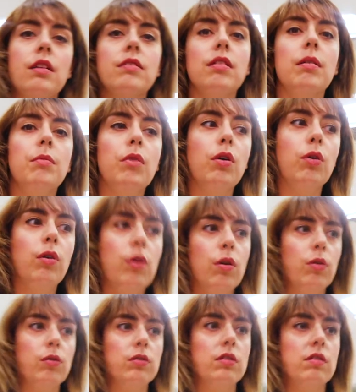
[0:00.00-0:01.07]
some
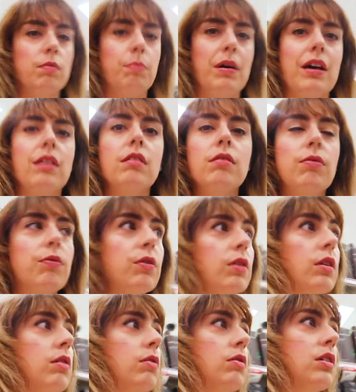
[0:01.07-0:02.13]
Old Spice for
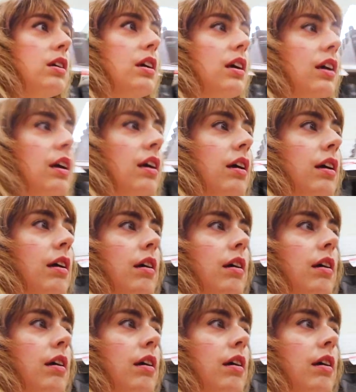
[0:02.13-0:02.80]
Yuji.